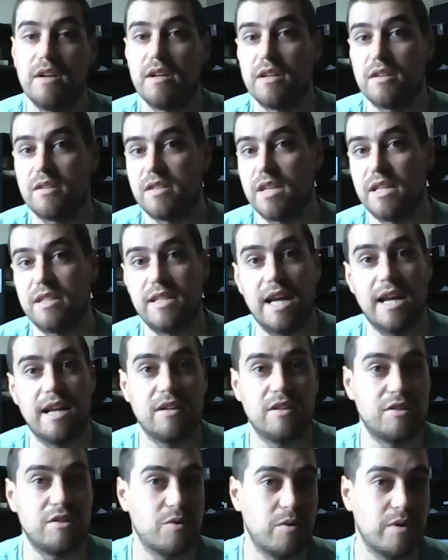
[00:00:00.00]
say
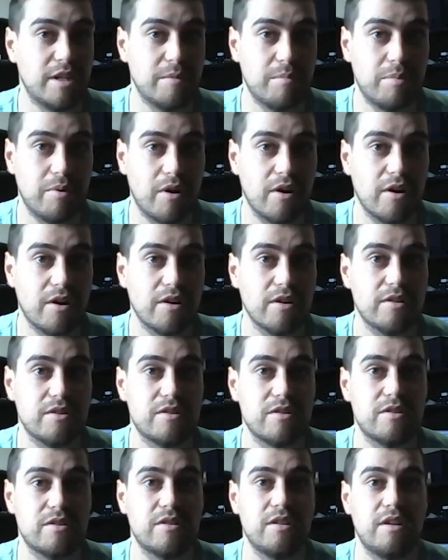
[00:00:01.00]
10 to 20
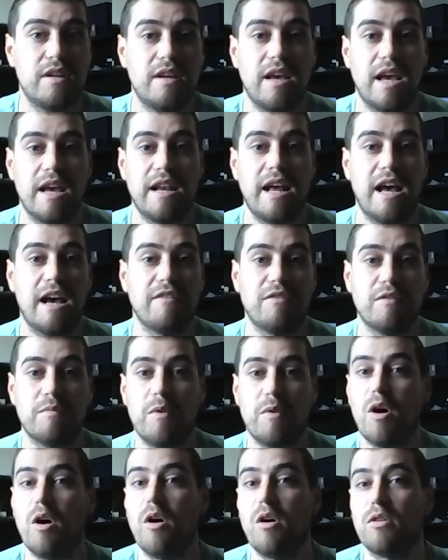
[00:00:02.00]
parts and have them
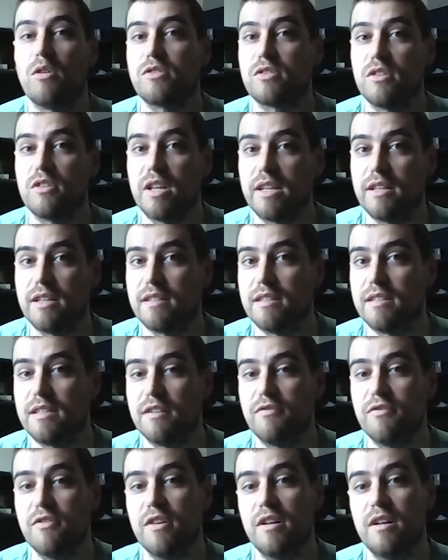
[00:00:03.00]
all slightly
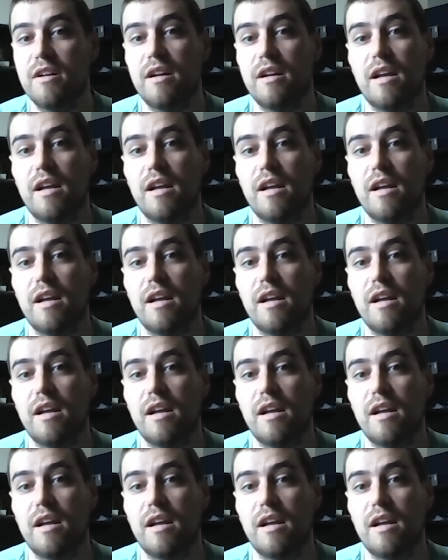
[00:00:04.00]
different,